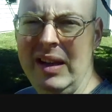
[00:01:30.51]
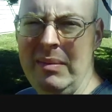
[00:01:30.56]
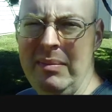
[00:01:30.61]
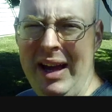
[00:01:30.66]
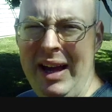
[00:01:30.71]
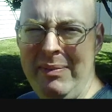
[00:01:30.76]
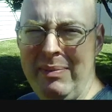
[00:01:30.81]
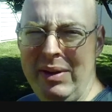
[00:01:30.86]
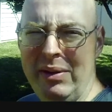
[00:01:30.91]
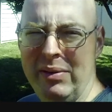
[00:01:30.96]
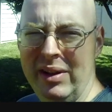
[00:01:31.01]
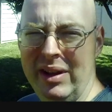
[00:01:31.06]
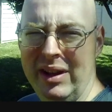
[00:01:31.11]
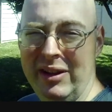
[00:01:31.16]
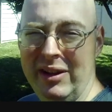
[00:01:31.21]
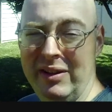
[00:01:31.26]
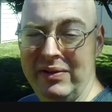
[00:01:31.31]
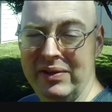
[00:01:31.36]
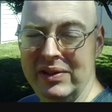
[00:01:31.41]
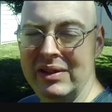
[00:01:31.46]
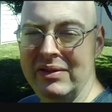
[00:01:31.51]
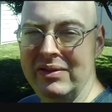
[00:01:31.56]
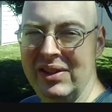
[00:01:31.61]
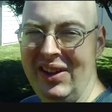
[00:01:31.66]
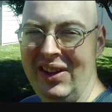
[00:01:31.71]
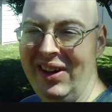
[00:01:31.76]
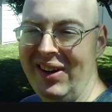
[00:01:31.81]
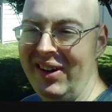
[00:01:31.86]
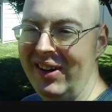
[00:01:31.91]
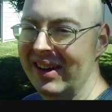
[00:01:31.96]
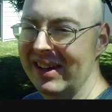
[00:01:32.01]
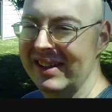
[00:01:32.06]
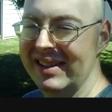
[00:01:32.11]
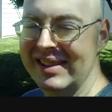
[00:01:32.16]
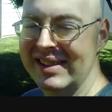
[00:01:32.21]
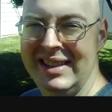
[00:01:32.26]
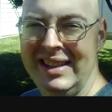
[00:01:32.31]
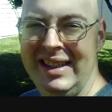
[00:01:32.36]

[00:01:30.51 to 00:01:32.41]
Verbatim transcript: That might be really good for the vlogs.